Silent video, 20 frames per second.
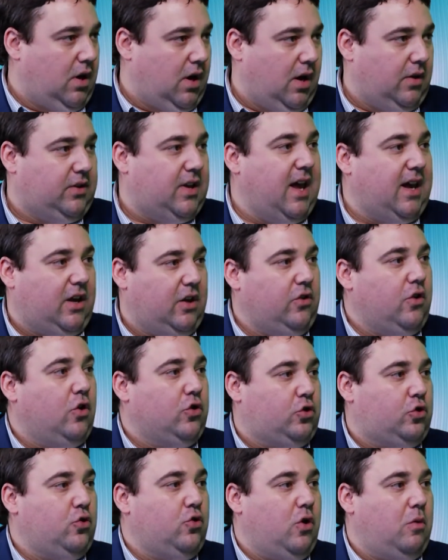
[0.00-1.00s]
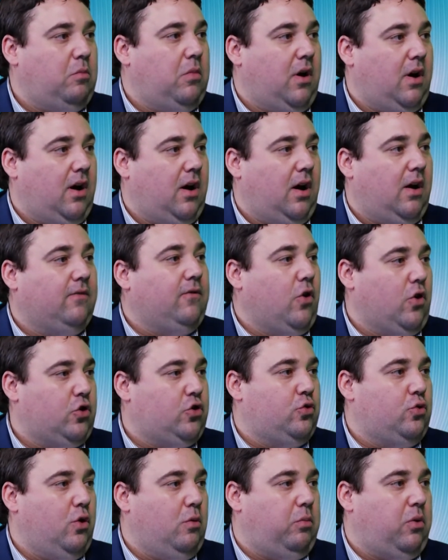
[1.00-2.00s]
taking those to a
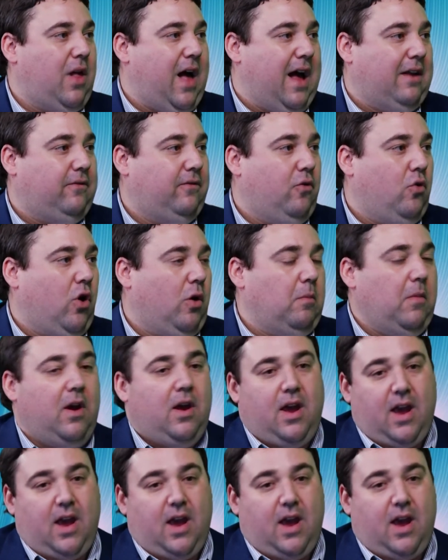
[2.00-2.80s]
virtual platform.